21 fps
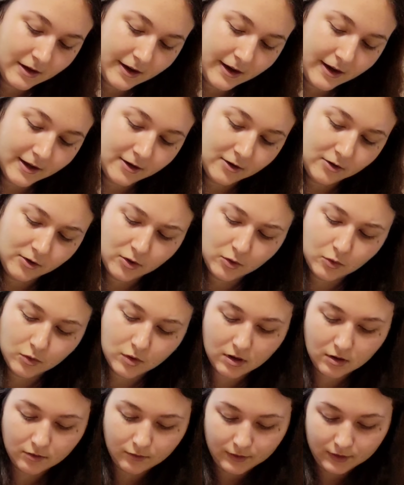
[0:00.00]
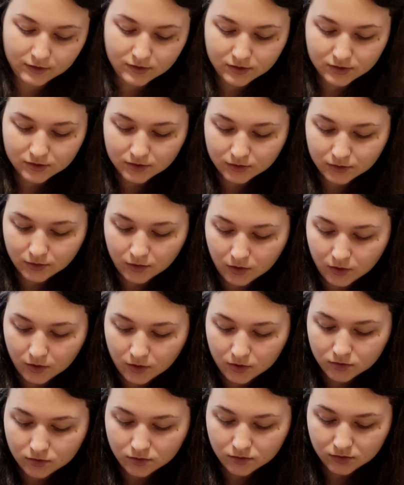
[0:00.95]
I don't know how it
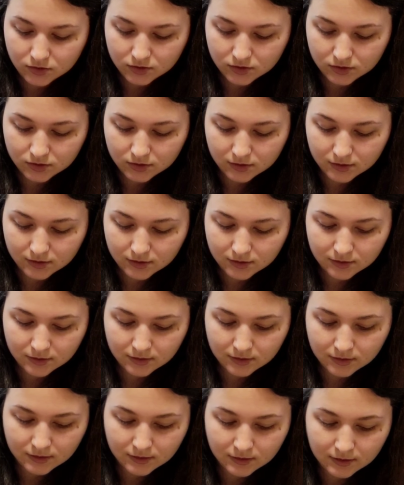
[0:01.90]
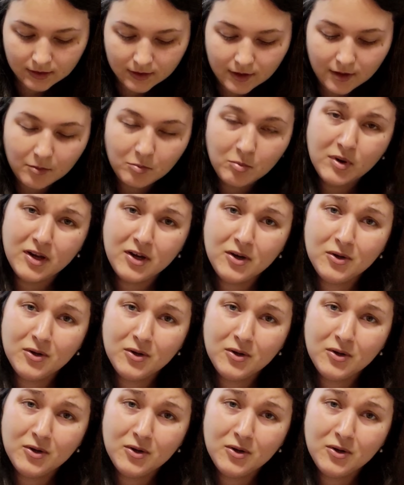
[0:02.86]
goes, but